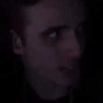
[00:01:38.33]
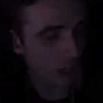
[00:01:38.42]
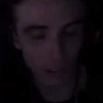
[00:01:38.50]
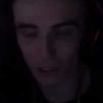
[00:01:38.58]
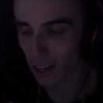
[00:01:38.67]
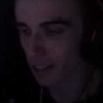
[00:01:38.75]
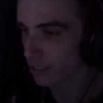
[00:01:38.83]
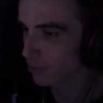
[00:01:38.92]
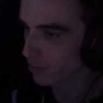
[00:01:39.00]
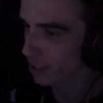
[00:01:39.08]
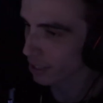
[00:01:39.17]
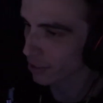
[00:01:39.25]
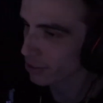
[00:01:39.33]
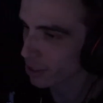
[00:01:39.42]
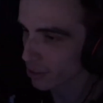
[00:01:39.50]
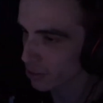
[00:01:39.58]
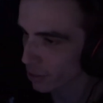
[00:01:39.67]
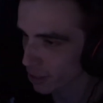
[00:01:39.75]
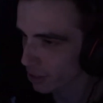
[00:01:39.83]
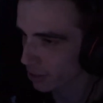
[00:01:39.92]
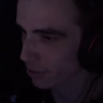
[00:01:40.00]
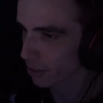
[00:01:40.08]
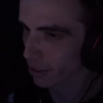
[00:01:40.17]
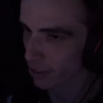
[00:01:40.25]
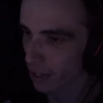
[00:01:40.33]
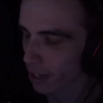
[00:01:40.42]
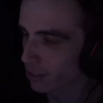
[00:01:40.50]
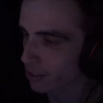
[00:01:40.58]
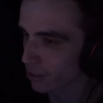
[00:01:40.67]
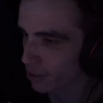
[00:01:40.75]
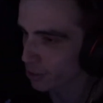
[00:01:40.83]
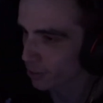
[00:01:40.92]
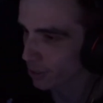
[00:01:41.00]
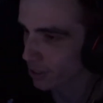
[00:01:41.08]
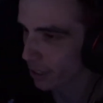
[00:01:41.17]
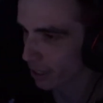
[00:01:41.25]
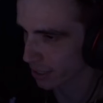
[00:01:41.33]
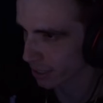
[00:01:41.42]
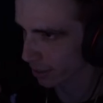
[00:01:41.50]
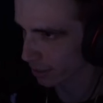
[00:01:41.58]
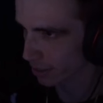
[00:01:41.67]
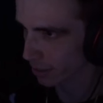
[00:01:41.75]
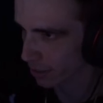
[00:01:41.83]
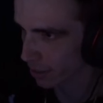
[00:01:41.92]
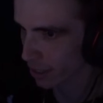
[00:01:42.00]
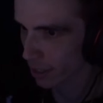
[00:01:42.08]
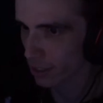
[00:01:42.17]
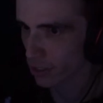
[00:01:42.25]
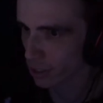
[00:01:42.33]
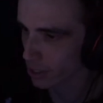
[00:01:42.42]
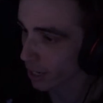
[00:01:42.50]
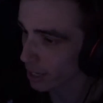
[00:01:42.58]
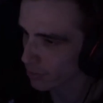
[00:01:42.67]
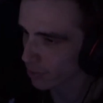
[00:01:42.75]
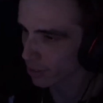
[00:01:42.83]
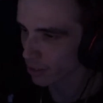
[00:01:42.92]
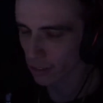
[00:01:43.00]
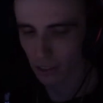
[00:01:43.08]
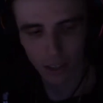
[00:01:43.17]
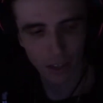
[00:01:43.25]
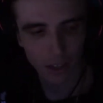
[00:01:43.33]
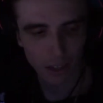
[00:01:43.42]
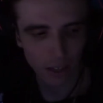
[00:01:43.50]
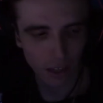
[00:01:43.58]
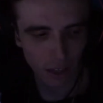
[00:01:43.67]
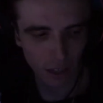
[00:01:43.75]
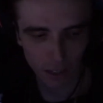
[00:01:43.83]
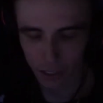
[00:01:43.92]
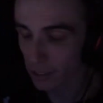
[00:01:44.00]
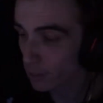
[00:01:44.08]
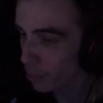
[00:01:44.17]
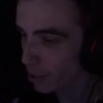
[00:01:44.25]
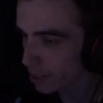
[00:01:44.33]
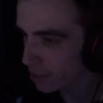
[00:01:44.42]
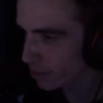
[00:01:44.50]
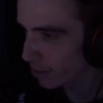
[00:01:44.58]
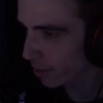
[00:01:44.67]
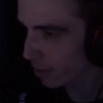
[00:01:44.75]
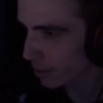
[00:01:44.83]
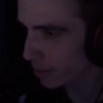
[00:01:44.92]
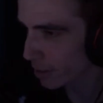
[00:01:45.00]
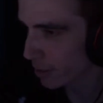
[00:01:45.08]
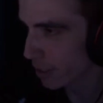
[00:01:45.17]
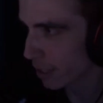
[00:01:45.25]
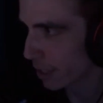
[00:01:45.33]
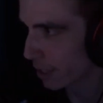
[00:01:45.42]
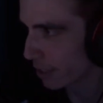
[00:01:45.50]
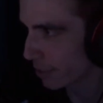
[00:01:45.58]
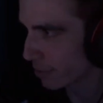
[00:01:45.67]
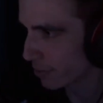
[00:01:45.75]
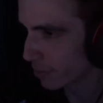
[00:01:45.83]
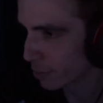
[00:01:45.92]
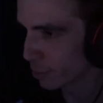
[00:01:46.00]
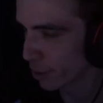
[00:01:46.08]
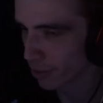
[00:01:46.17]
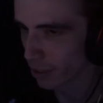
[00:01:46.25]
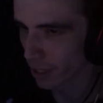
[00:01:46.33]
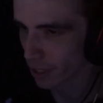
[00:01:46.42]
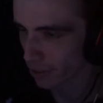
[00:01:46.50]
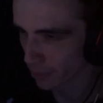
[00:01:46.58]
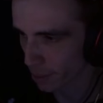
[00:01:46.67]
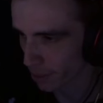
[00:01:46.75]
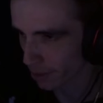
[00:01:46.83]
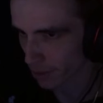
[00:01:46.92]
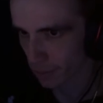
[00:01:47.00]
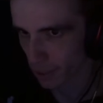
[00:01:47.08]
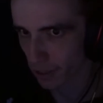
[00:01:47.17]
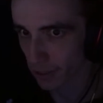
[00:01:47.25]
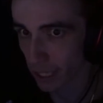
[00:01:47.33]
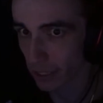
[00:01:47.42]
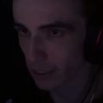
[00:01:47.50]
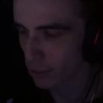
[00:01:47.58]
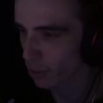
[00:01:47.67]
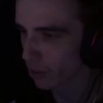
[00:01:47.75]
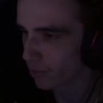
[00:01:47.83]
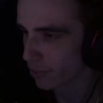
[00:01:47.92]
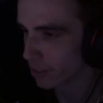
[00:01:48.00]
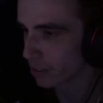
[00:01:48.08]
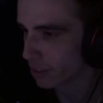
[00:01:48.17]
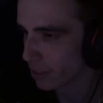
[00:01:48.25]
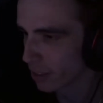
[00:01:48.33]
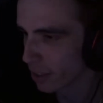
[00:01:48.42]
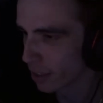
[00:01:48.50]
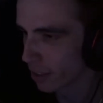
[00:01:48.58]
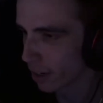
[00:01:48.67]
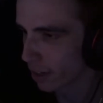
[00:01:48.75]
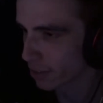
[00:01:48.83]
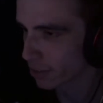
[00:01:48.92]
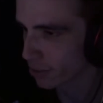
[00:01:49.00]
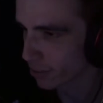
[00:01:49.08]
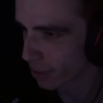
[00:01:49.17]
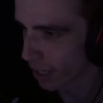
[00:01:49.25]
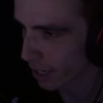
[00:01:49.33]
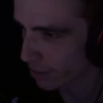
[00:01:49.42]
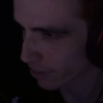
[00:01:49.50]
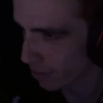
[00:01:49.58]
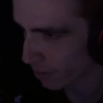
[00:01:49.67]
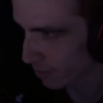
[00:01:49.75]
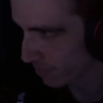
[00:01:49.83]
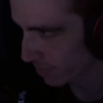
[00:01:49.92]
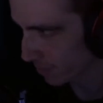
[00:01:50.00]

a lot of there's construction going on in our house, so the street's not exactly just asphalt. He hit the brakes too hard, and he flew over the handlebars about 10 to 12 feet onto the asphalt.